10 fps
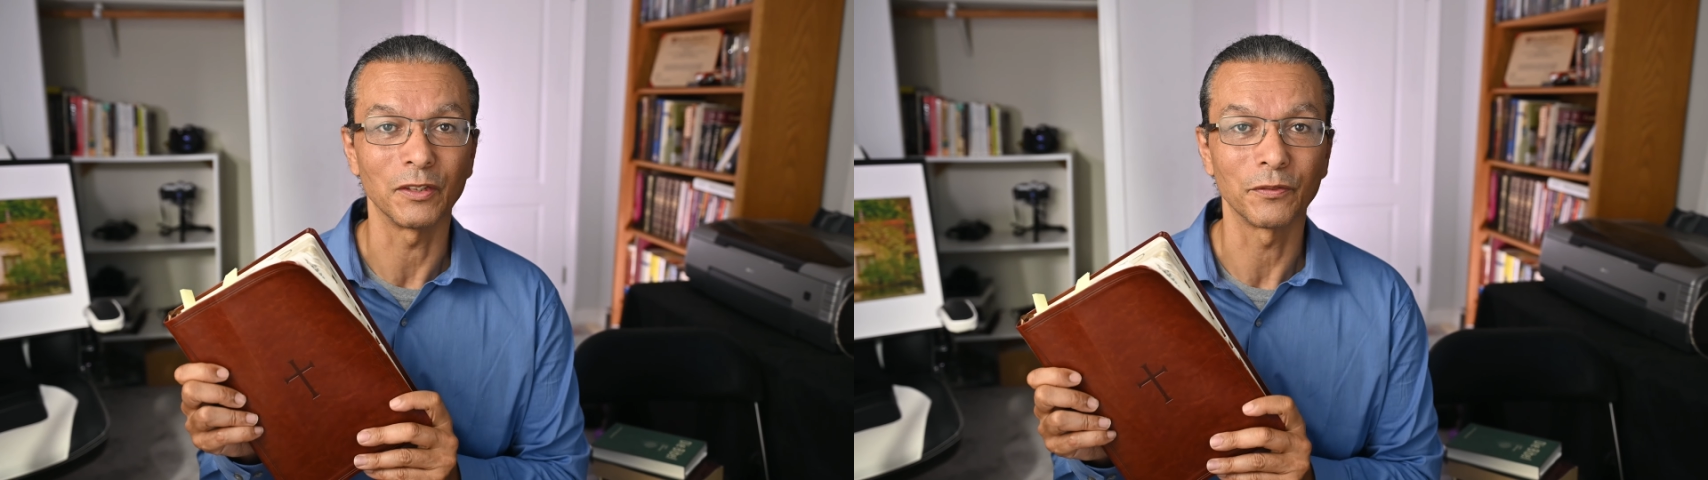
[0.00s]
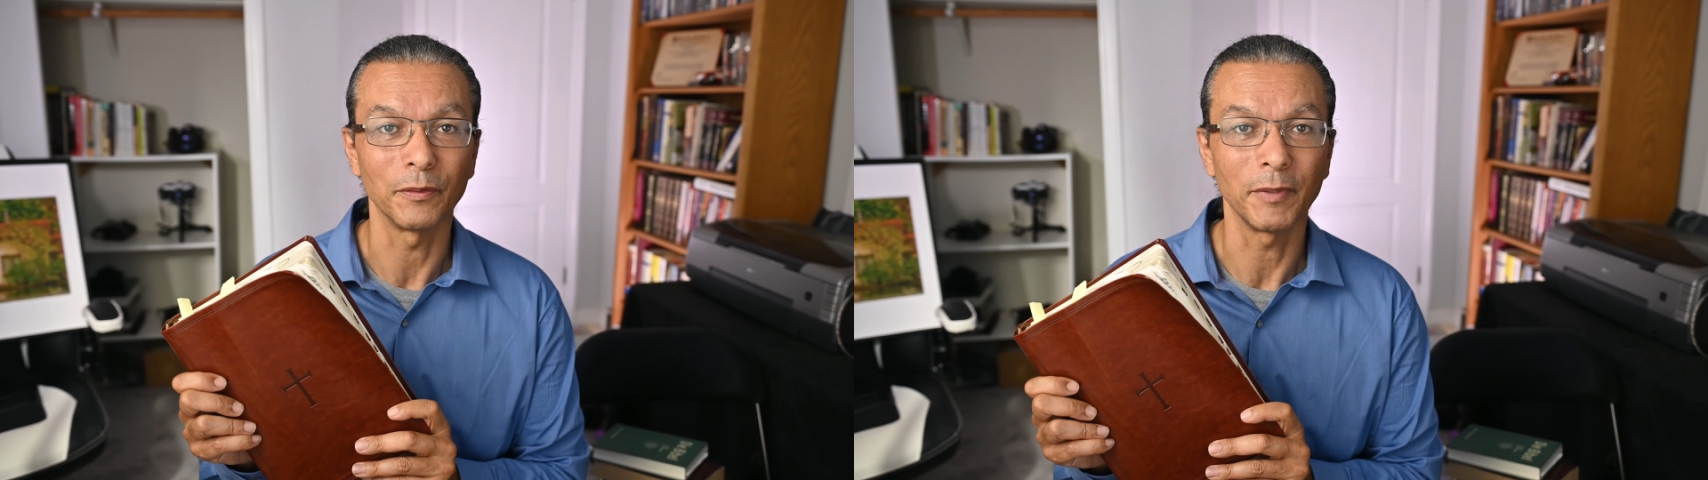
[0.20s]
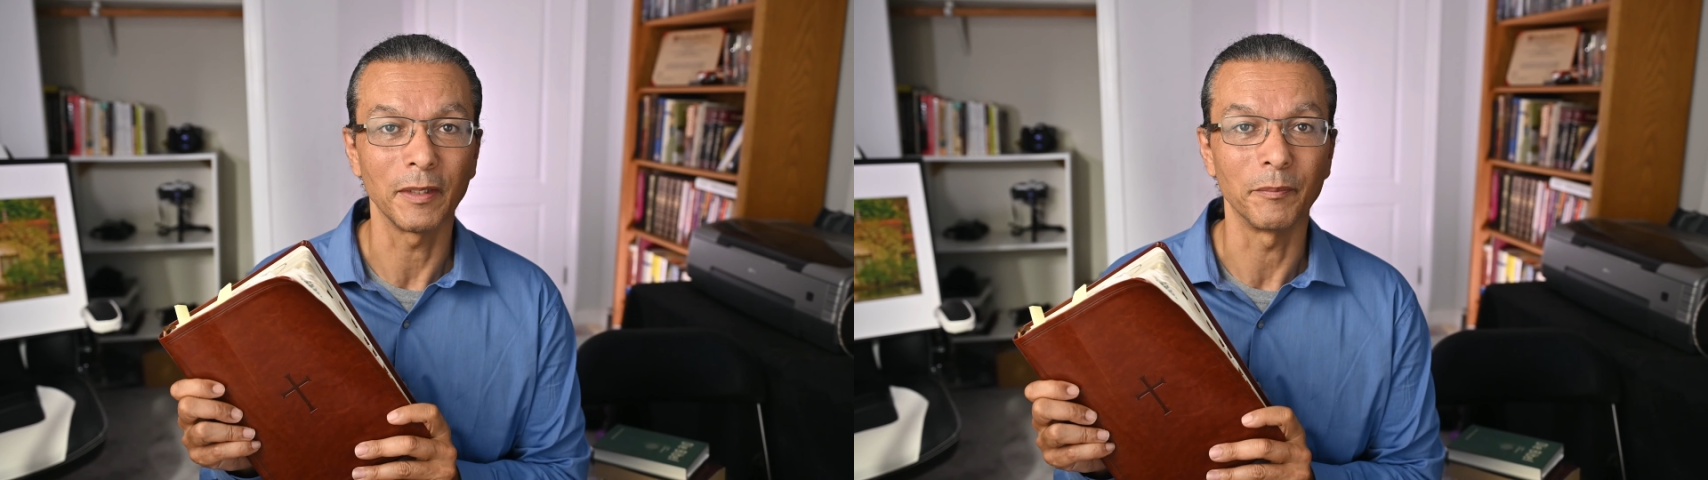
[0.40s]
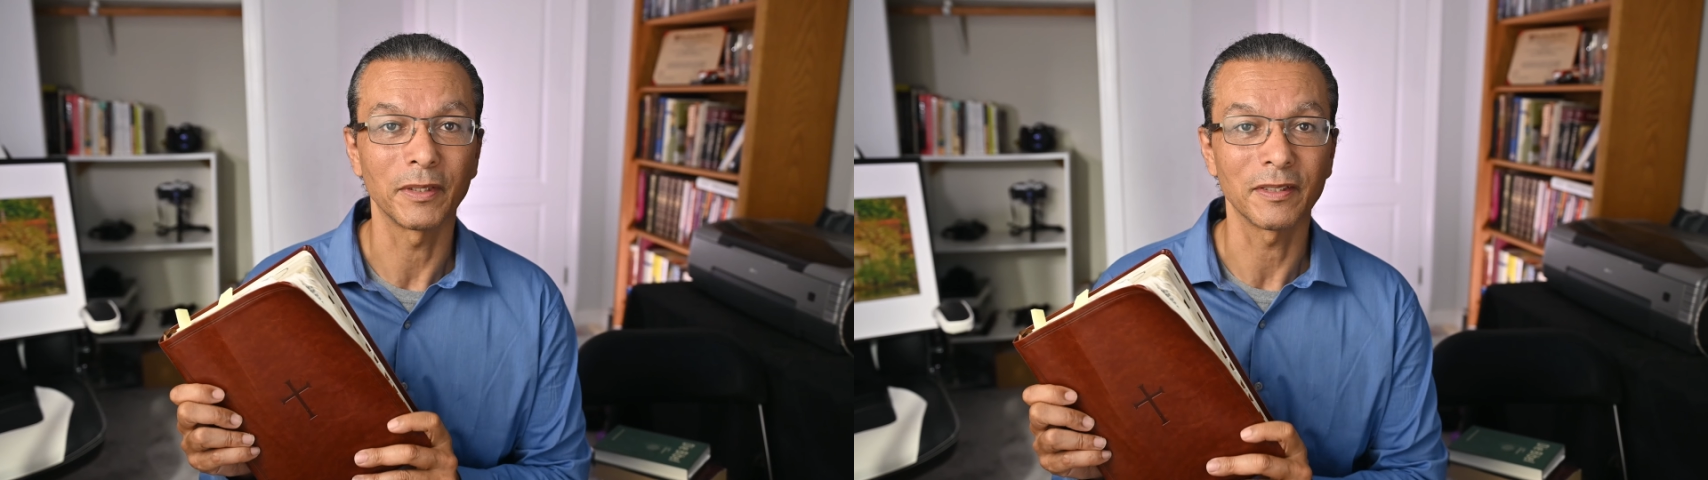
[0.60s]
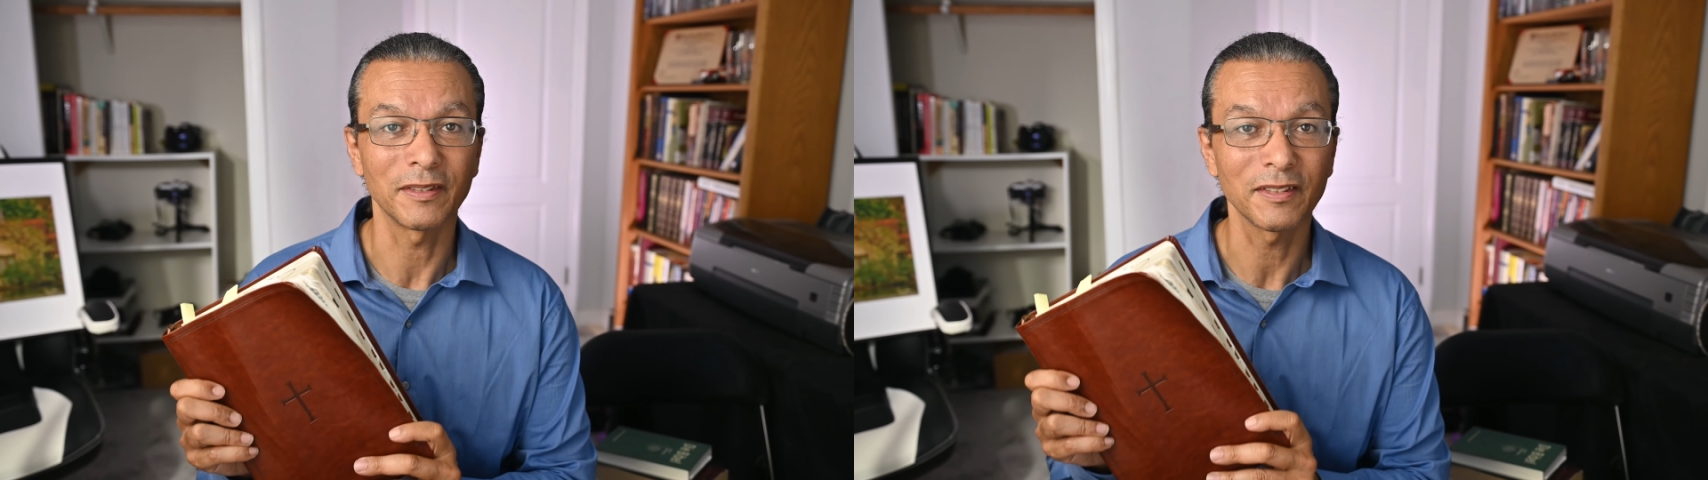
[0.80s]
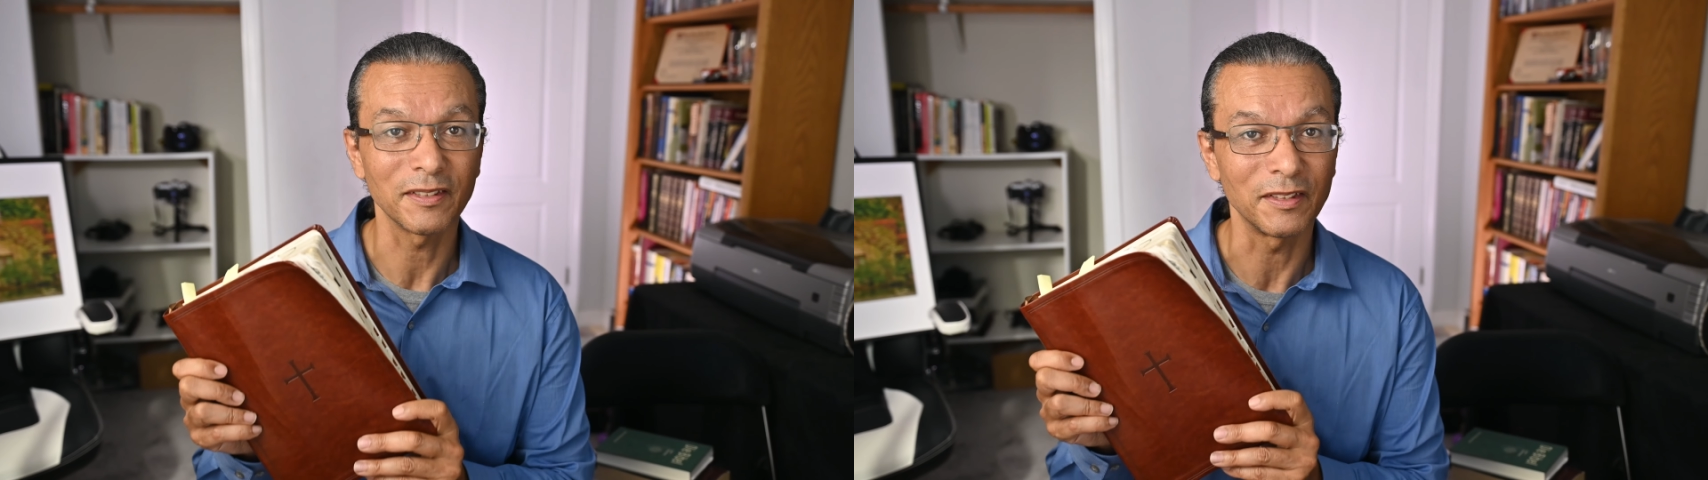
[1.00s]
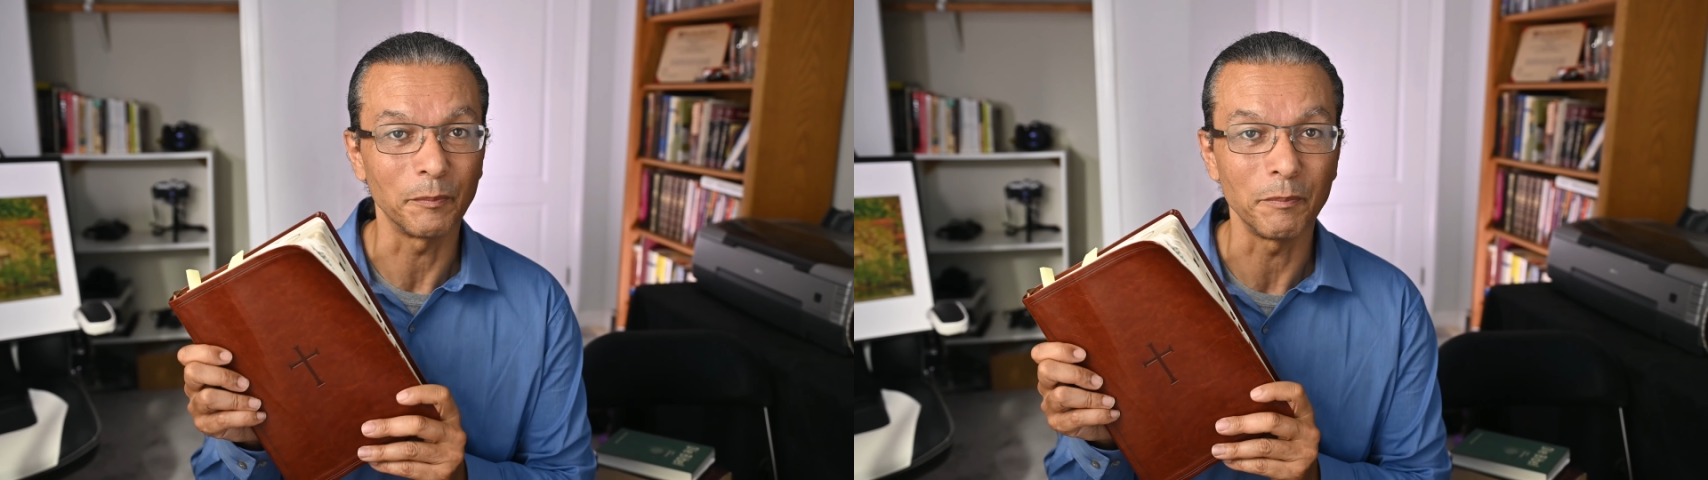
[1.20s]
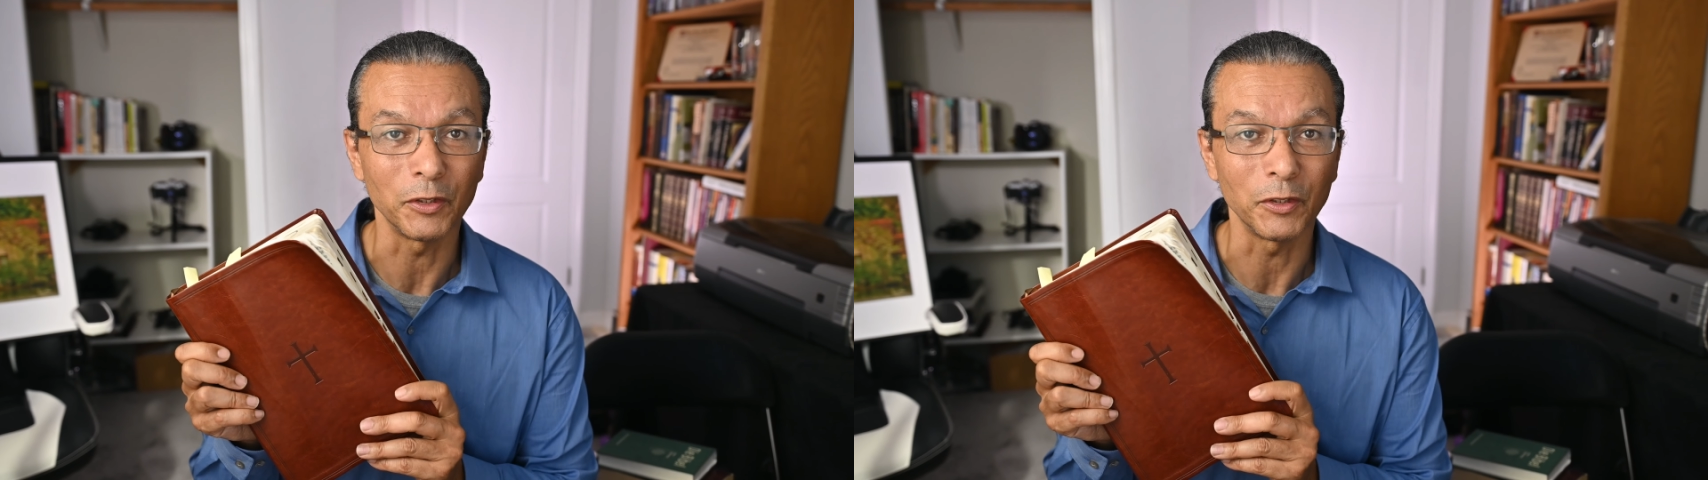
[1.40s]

learn from him because this is the